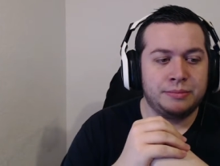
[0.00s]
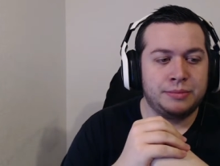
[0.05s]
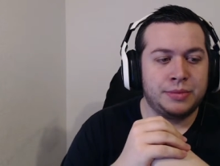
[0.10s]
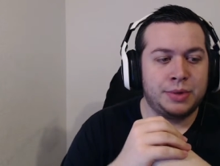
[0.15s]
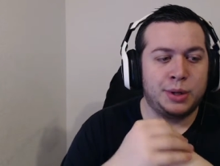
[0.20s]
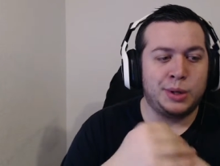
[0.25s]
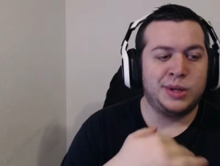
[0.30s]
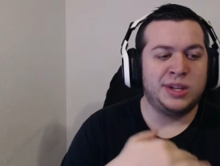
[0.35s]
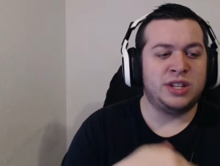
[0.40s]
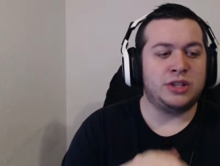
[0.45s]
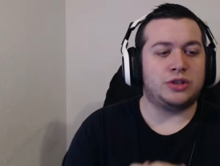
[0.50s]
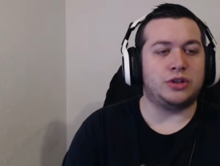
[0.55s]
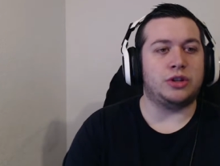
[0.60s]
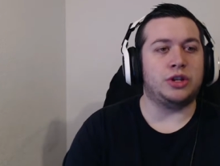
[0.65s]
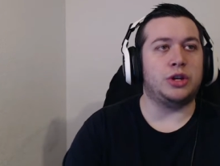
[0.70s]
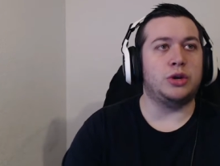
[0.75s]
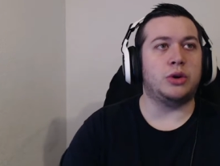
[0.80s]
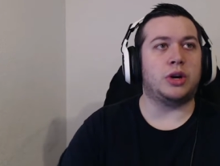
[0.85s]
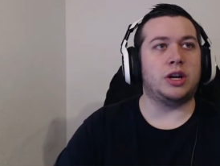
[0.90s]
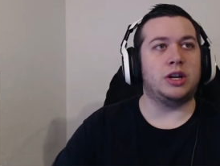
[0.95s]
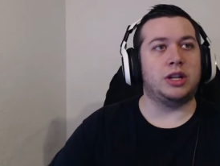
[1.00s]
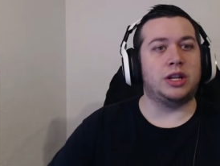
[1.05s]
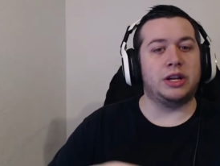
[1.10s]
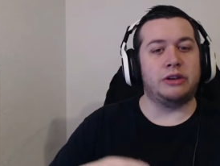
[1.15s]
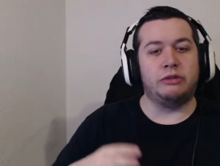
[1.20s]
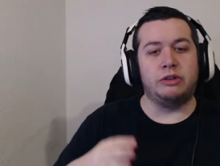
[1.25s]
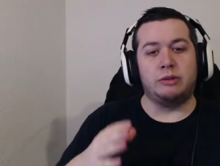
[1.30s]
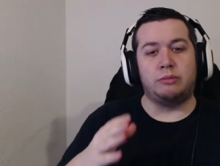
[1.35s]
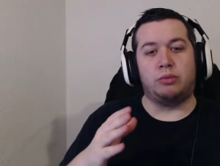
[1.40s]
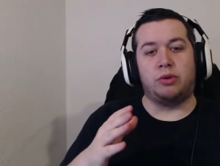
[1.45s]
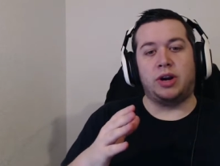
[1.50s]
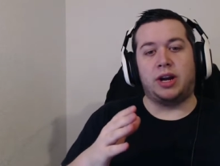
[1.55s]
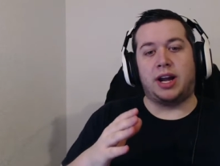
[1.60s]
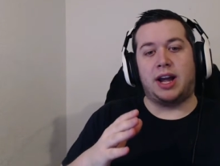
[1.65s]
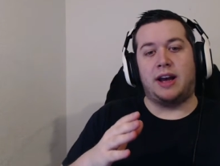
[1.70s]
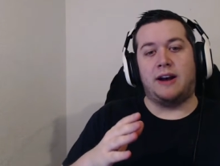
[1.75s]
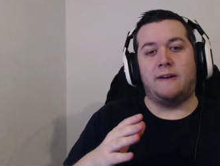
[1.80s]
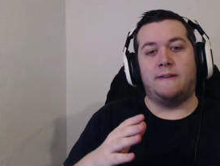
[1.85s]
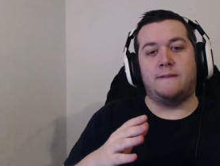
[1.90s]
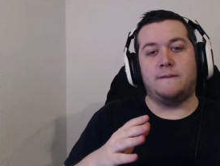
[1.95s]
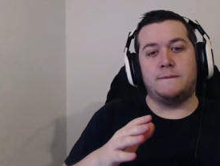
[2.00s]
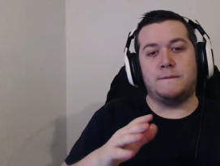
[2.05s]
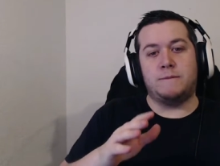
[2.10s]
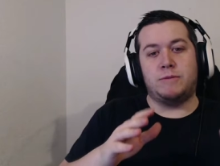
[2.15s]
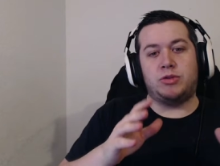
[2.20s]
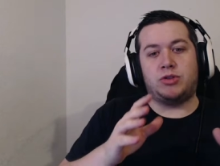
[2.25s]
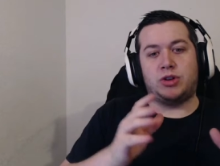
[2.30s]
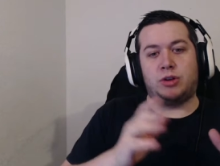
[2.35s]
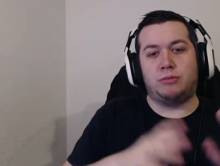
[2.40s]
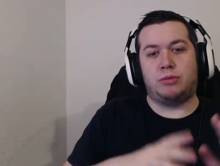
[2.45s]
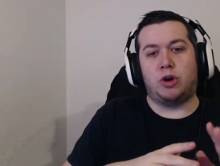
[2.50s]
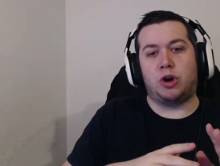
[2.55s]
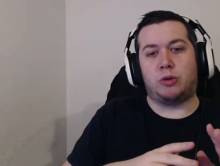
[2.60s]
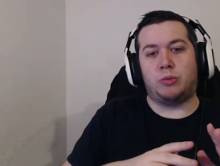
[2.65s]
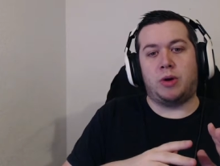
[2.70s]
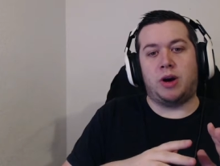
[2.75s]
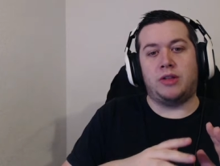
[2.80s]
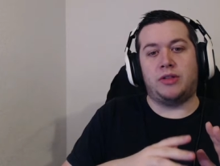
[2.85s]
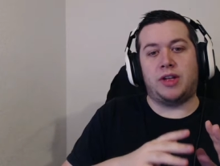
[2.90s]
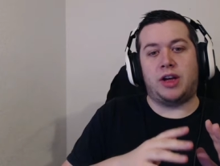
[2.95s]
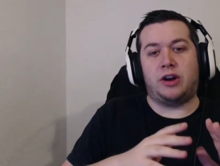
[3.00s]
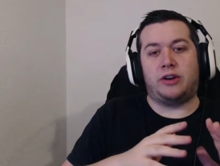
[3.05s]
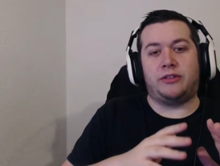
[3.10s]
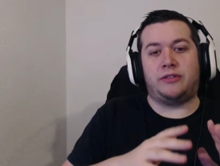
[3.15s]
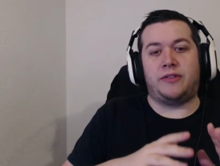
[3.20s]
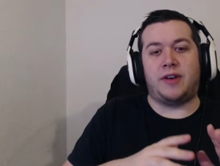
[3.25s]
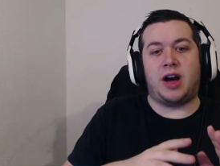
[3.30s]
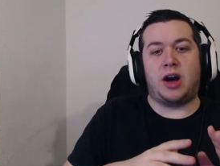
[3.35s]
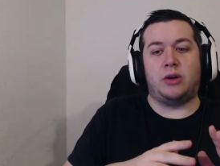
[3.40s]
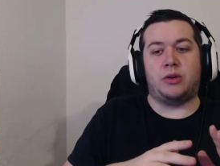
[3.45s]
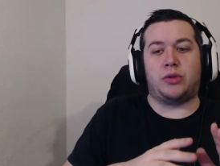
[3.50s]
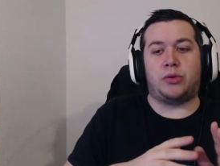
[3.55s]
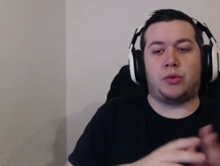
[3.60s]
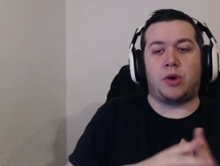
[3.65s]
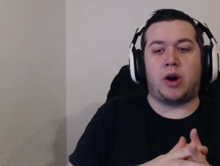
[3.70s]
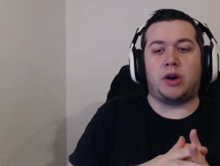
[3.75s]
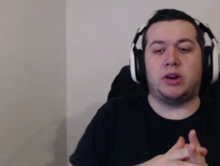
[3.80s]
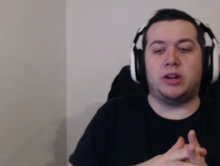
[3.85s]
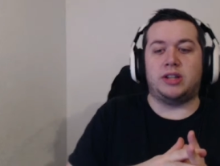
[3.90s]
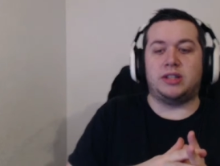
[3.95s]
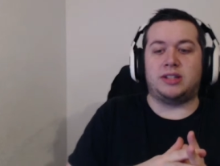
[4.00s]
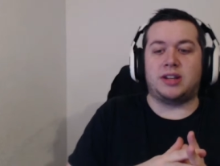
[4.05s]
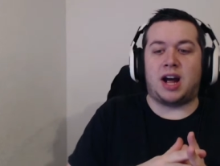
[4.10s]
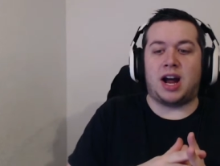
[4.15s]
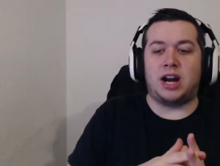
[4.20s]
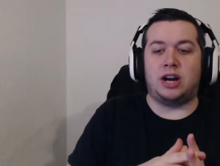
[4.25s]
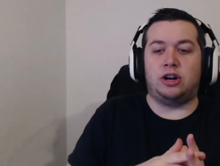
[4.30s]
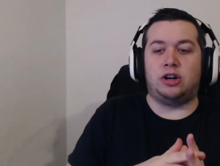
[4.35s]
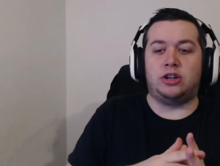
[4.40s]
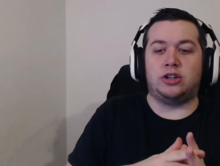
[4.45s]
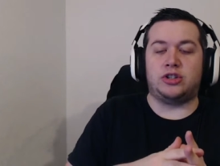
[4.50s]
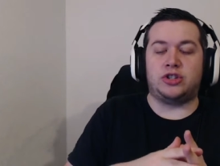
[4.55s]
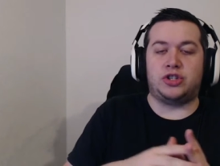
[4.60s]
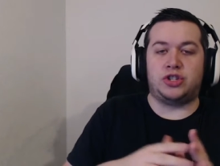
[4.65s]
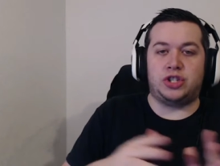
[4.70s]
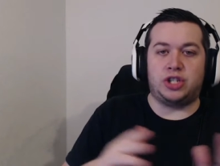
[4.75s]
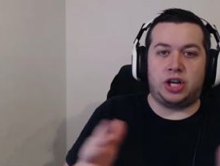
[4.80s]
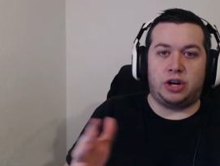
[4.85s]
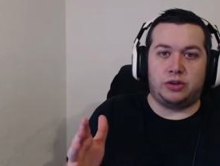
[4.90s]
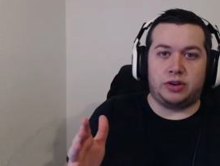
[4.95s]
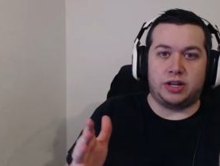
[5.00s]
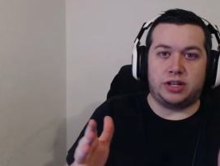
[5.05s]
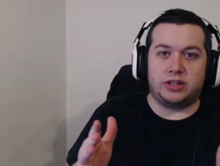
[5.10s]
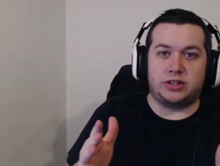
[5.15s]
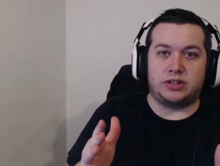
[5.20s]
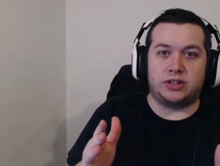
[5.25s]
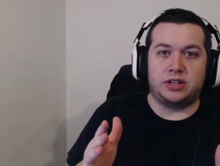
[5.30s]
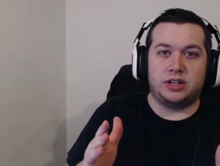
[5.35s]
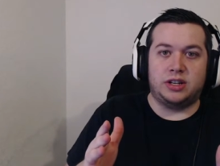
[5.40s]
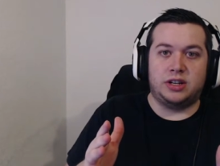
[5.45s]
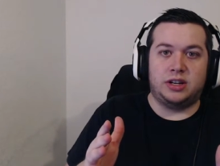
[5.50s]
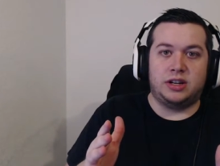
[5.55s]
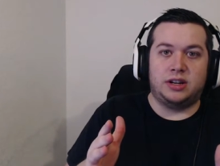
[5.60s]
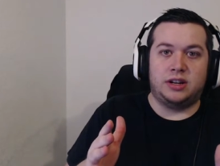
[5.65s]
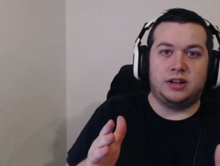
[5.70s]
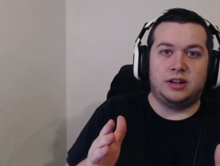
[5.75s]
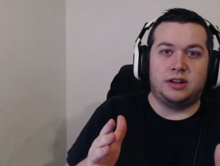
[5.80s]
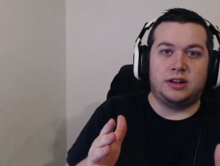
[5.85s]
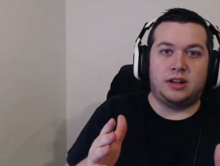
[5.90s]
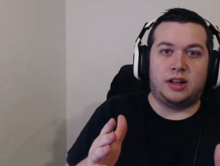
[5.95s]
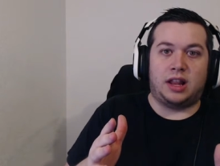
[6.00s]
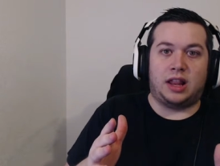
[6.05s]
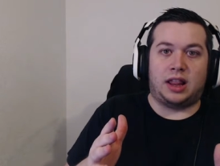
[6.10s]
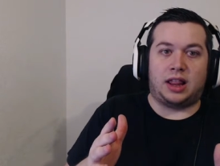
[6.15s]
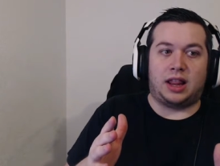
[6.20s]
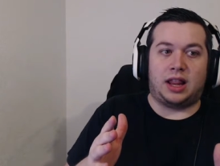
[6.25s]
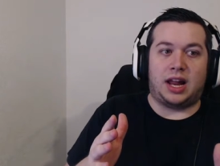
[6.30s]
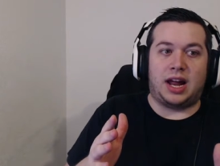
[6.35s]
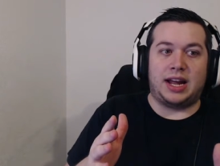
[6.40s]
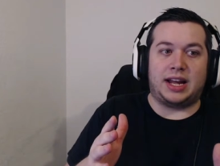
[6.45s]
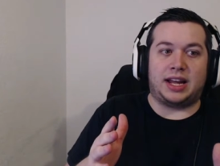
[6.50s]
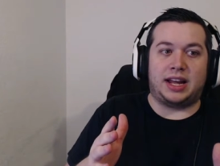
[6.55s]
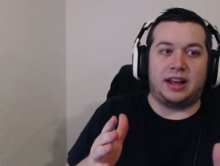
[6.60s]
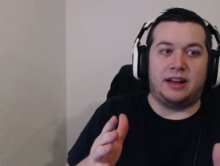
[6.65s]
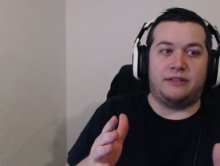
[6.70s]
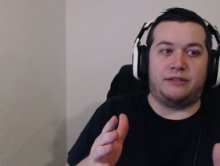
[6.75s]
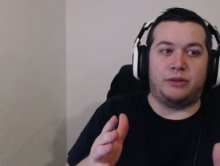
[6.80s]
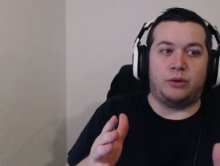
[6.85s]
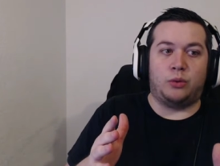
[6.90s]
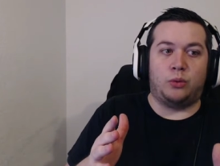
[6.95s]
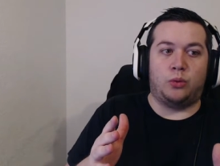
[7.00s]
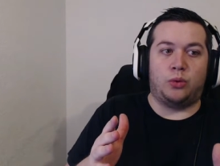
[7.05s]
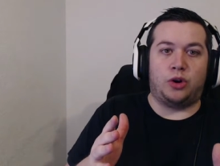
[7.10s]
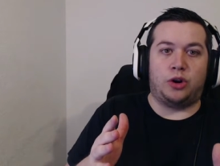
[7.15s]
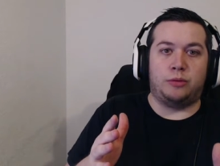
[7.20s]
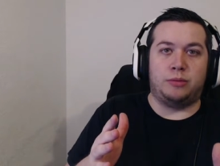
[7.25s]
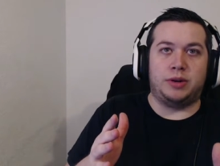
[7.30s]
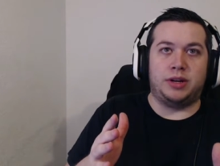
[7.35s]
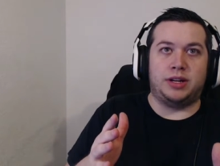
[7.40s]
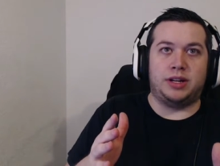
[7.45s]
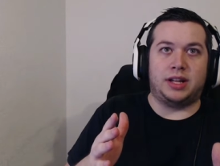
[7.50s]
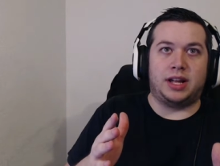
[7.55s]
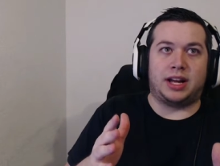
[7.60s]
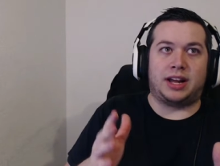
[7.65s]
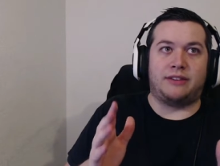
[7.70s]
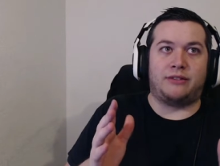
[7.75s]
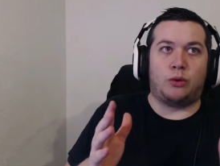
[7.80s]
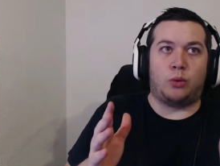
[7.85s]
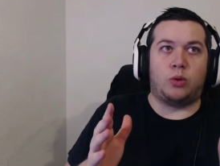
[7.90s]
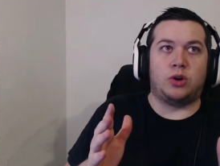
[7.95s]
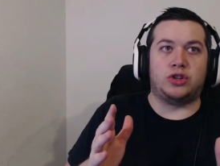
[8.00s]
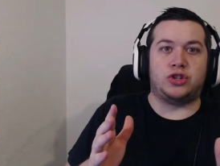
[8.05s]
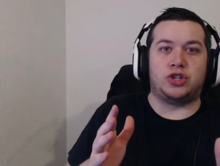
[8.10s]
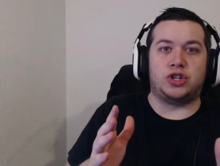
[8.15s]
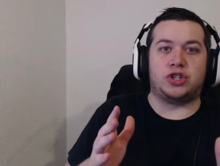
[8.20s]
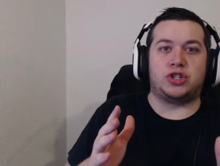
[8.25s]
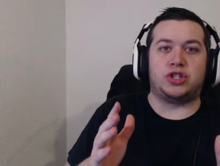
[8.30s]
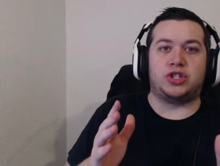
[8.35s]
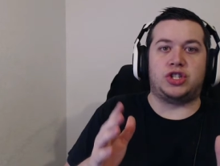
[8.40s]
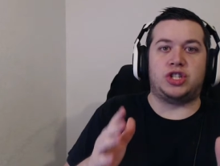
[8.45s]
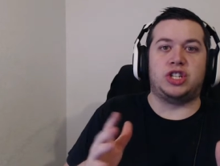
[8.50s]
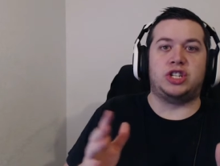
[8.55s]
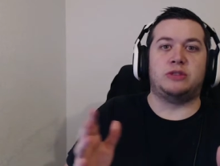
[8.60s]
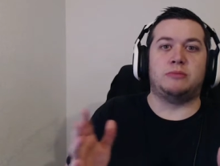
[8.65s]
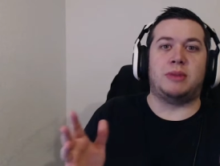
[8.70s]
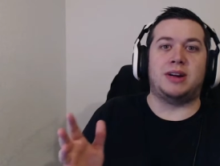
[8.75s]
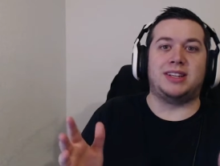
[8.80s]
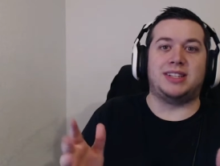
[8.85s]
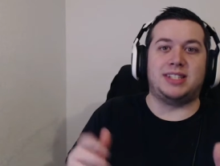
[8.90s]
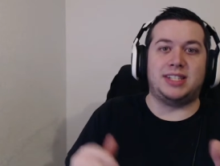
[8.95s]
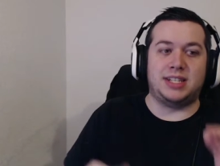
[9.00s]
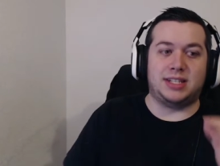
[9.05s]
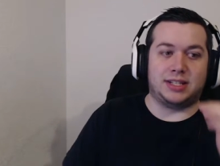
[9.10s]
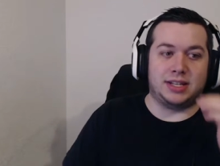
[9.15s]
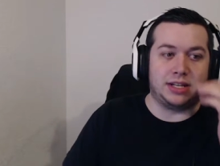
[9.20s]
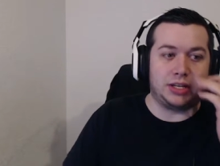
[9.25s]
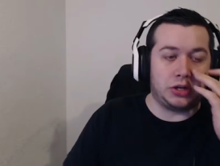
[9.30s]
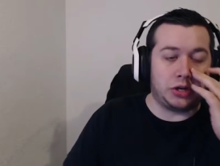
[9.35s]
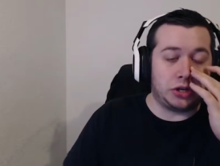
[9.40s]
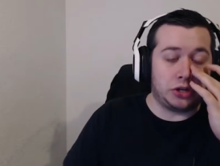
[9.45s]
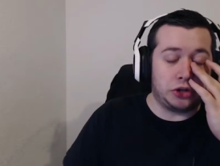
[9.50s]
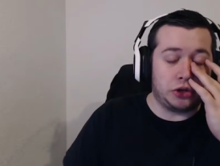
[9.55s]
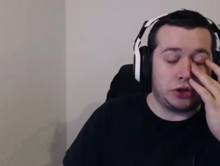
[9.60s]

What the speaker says: So you can literally bring out some Pokemon that are found throughout an entire series like if it was just season by season. You can do